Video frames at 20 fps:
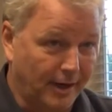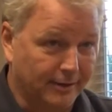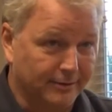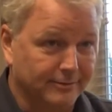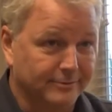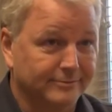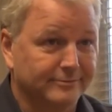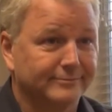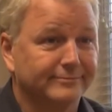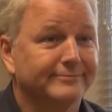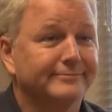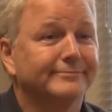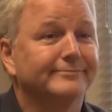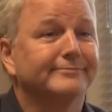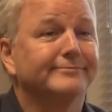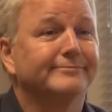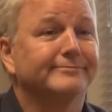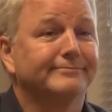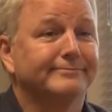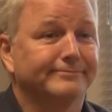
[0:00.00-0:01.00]

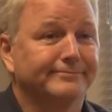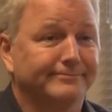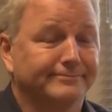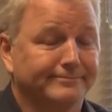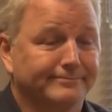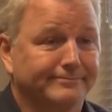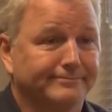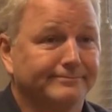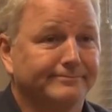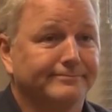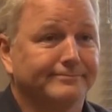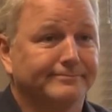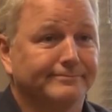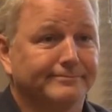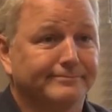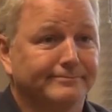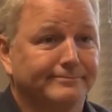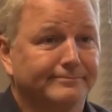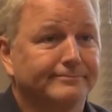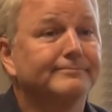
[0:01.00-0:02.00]
if they are
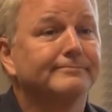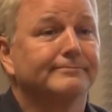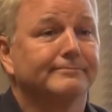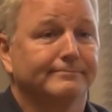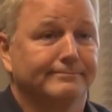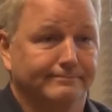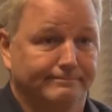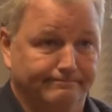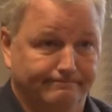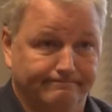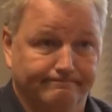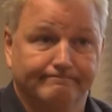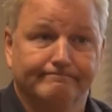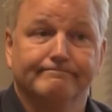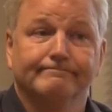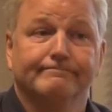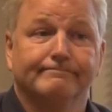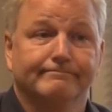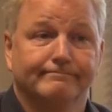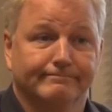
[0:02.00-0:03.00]
requesting party
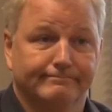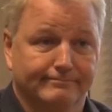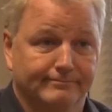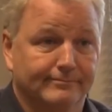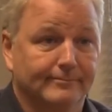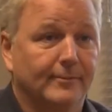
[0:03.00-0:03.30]
penalties.